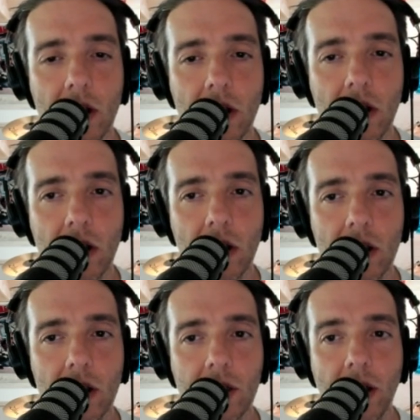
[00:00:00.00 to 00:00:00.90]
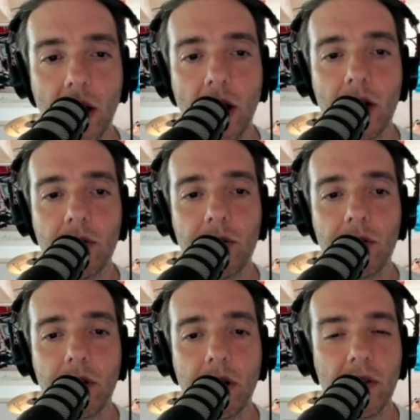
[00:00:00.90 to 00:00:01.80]
that a lot of
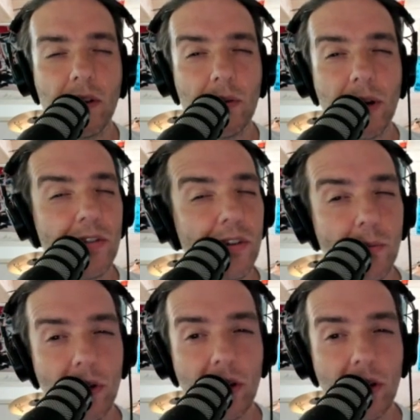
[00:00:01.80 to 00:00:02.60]
consideration